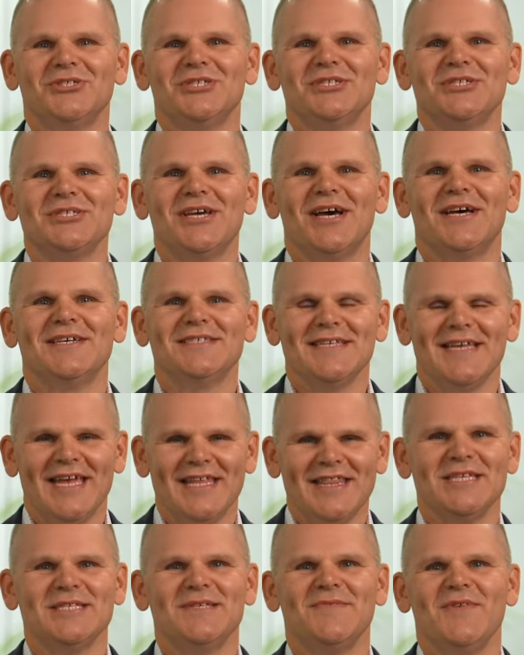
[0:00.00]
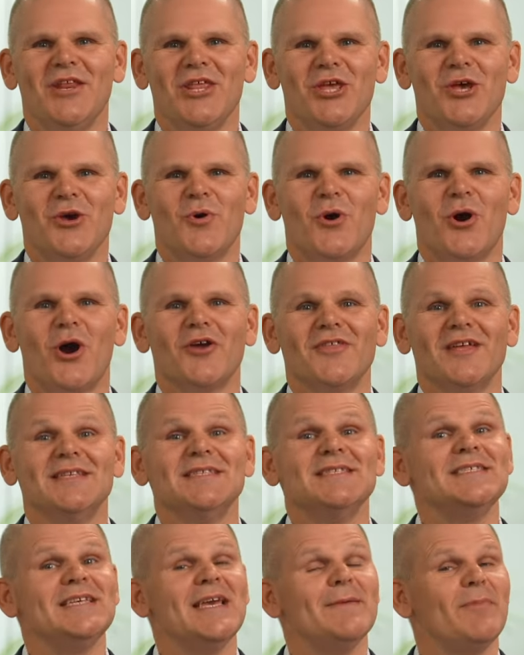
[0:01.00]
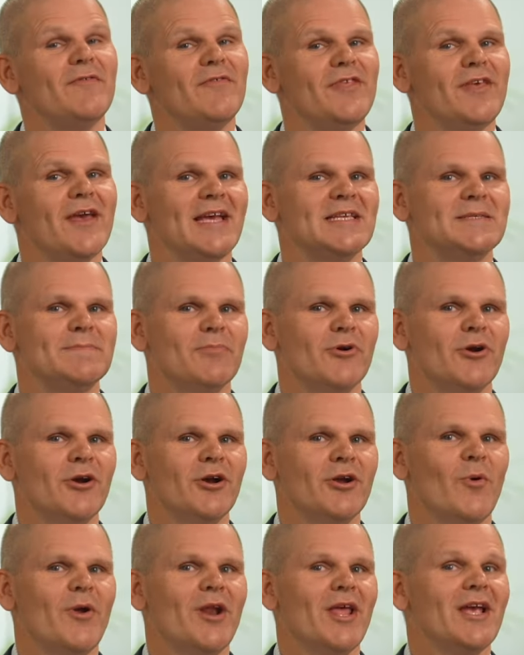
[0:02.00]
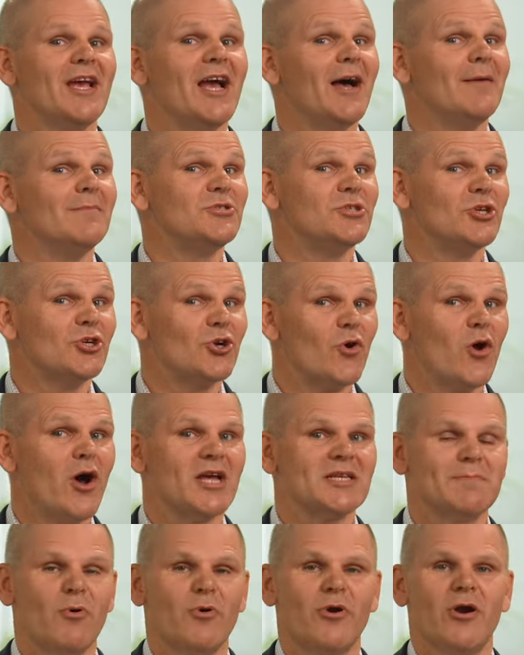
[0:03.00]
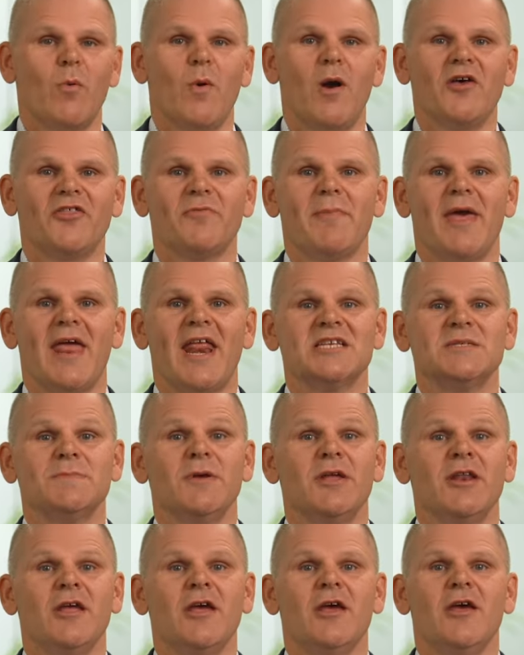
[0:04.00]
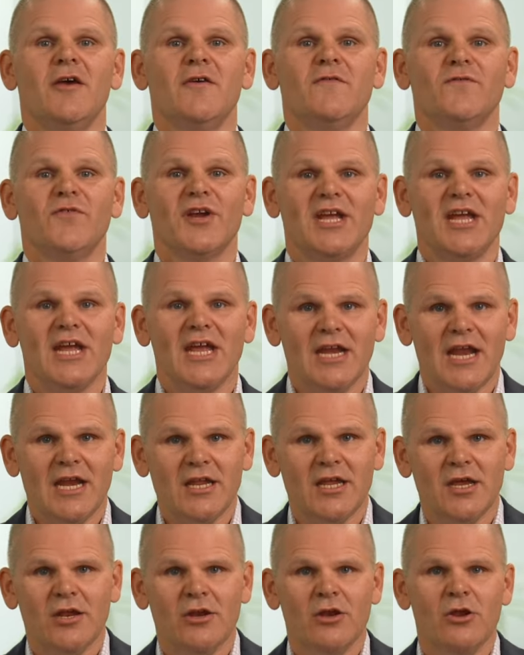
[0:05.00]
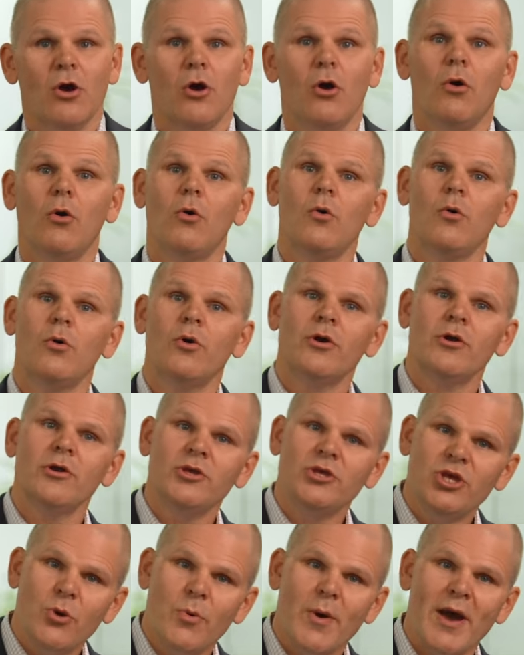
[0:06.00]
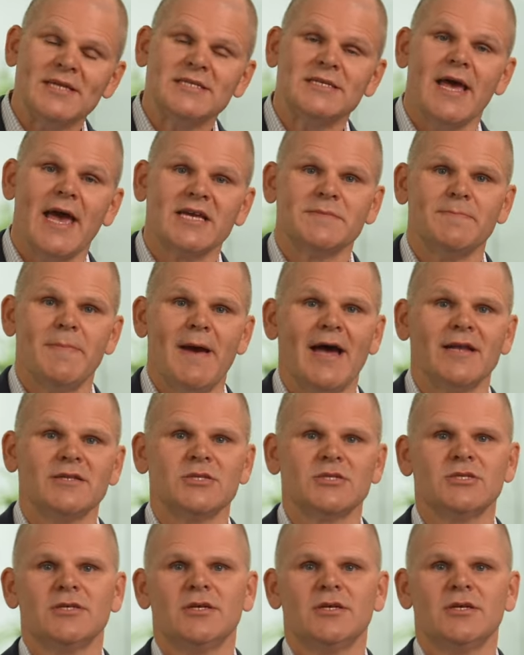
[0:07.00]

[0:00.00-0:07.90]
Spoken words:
discussed in this video are the tip of the iceberg when it comes to cross-border wealth management for Canadian or U.S. expats.